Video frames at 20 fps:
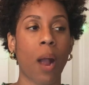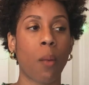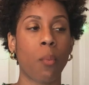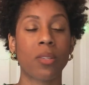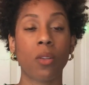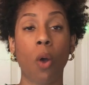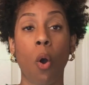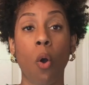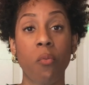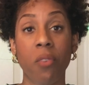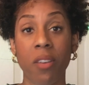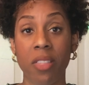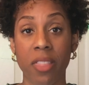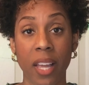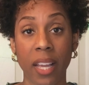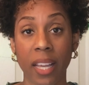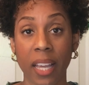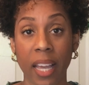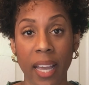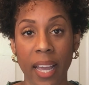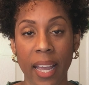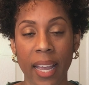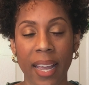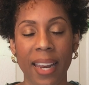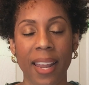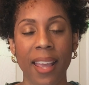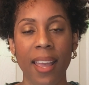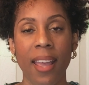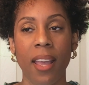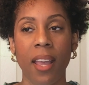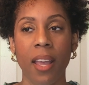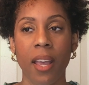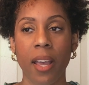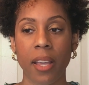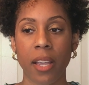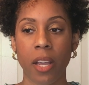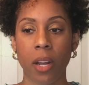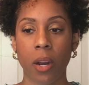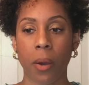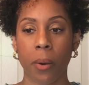was overthinking it,
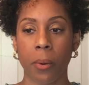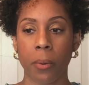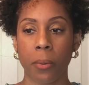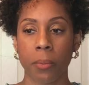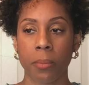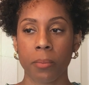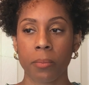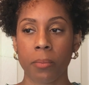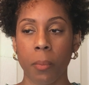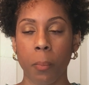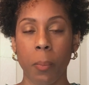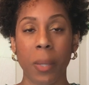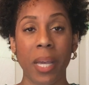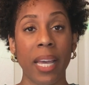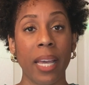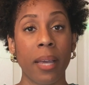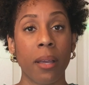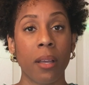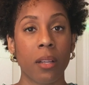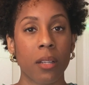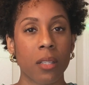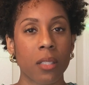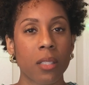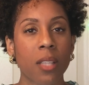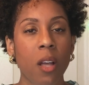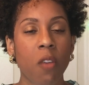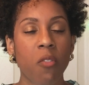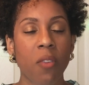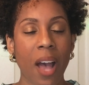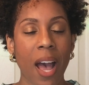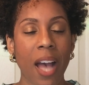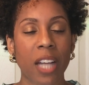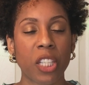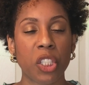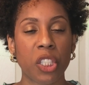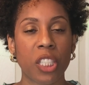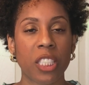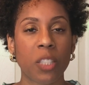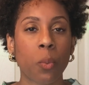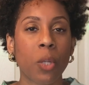you know, being
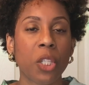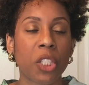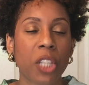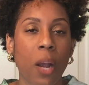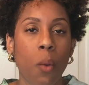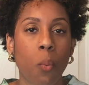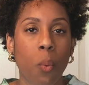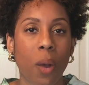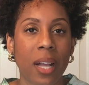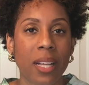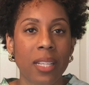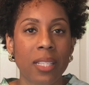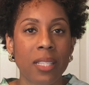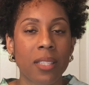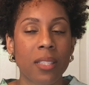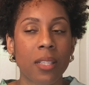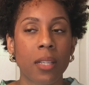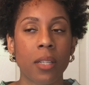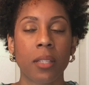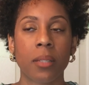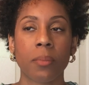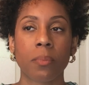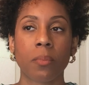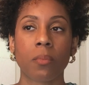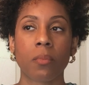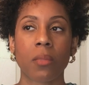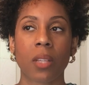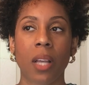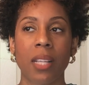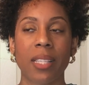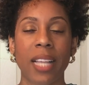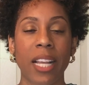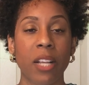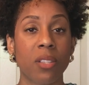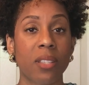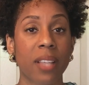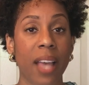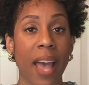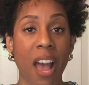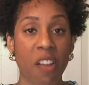self-conscious, which I was, because I used
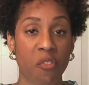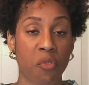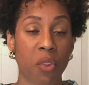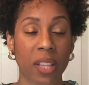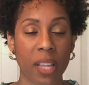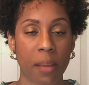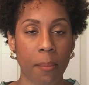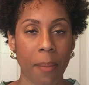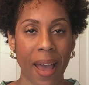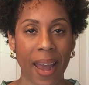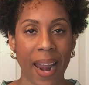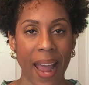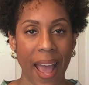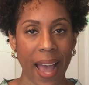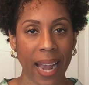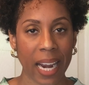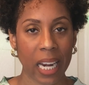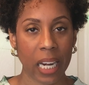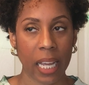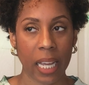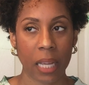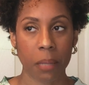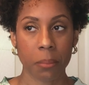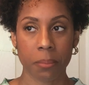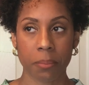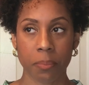to have really bad acne.